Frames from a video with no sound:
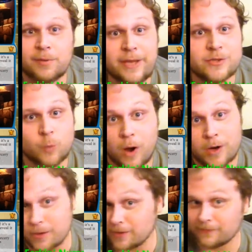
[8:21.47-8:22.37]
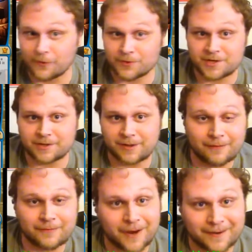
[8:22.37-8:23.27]
Planeswalker version
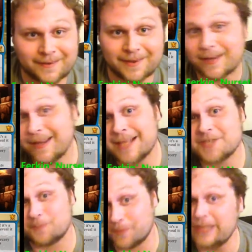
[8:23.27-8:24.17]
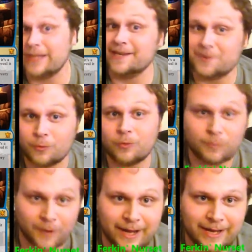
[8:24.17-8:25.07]
of Narset, and that's really cool,
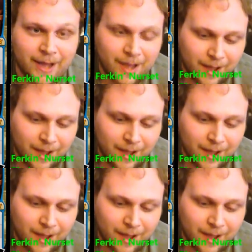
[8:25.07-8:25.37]
right?